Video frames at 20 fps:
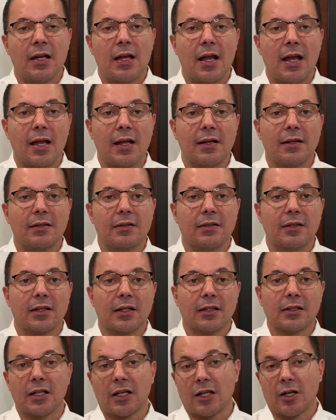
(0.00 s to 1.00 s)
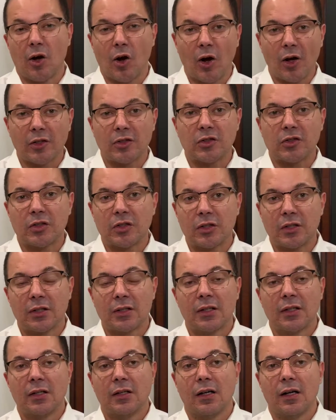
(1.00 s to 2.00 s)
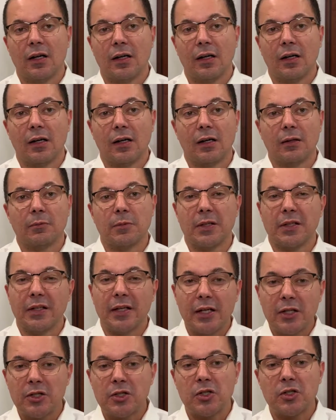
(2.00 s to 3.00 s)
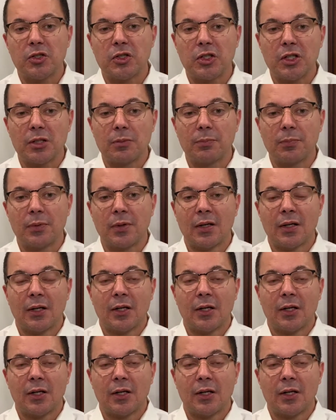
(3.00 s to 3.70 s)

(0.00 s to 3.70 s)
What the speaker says: and the cost relationship.